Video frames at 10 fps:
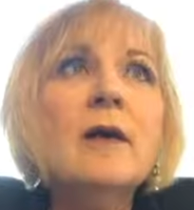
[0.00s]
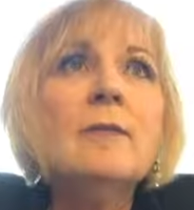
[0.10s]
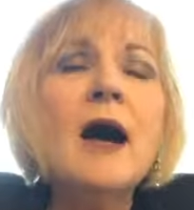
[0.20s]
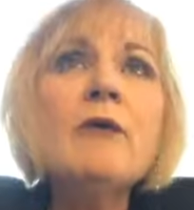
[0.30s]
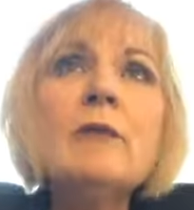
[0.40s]

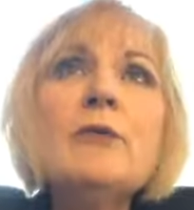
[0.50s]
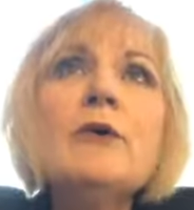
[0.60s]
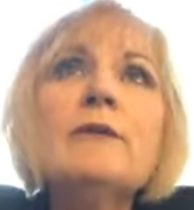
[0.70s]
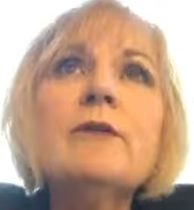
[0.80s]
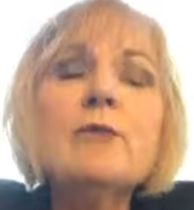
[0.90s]
how
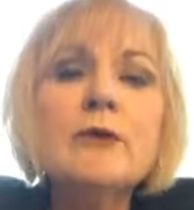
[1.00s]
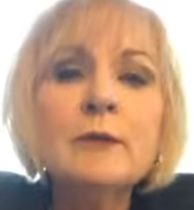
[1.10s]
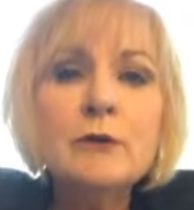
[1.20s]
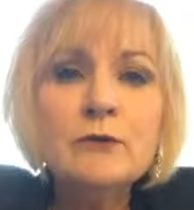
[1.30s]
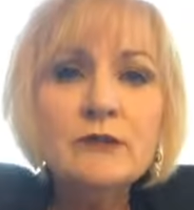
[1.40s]
important the
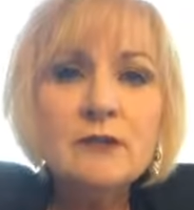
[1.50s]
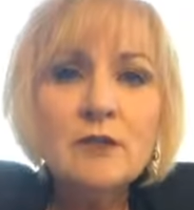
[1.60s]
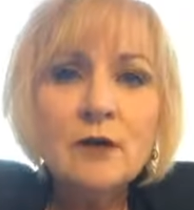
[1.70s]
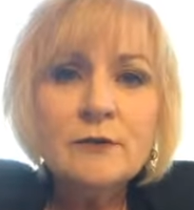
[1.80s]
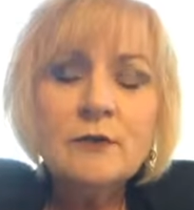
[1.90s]
morning musings
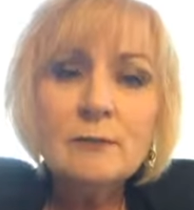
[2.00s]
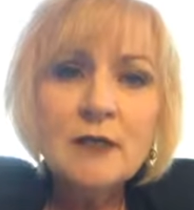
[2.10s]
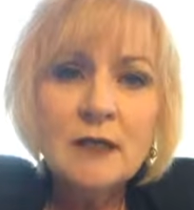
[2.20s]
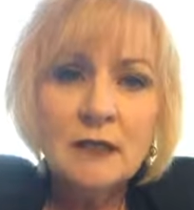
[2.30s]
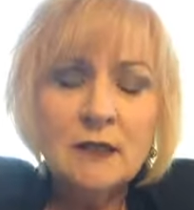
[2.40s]
are to
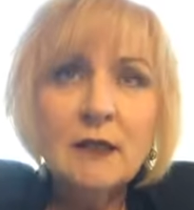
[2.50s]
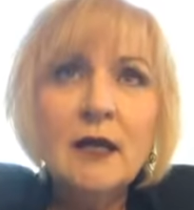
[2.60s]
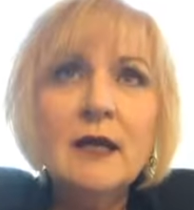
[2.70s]
me.